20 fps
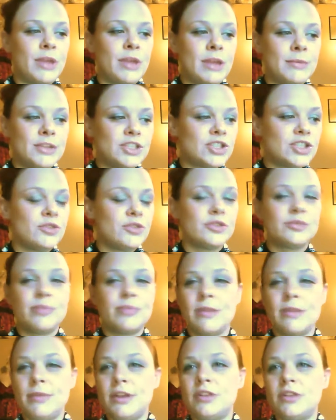Baby shoes,
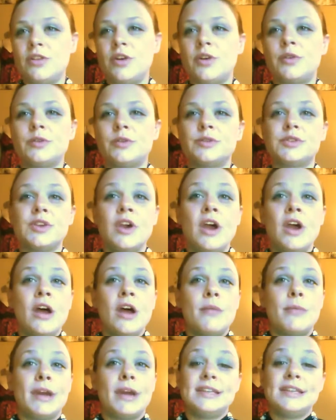baby clothes,
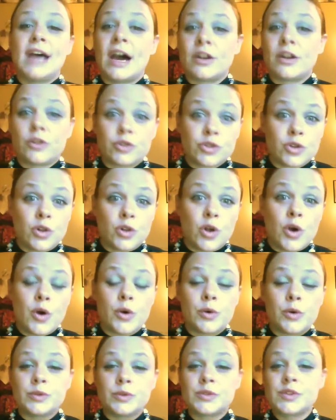my daughter's
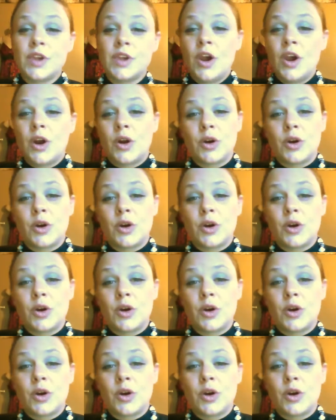clothes,